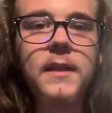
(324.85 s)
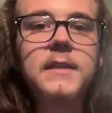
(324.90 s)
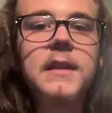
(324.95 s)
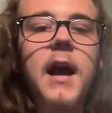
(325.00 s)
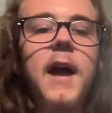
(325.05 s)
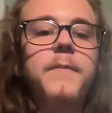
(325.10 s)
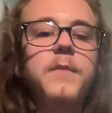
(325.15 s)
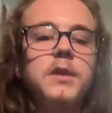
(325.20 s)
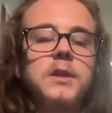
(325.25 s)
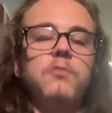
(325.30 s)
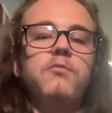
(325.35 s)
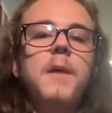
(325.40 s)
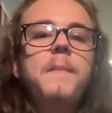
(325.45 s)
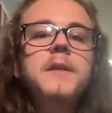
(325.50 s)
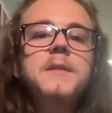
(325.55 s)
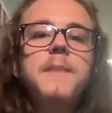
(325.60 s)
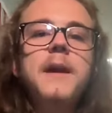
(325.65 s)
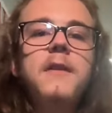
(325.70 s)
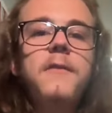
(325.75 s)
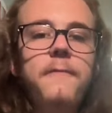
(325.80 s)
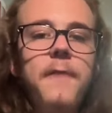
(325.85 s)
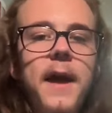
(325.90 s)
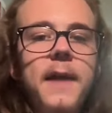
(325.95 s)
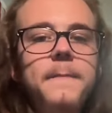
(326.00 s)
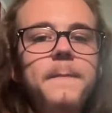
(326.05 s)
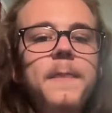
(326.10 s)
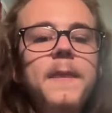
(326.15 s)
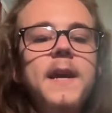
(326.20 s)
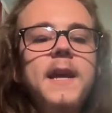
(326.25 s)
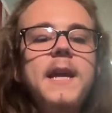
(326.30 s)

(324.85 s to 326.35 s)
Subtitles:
of the time, there's a women's main event,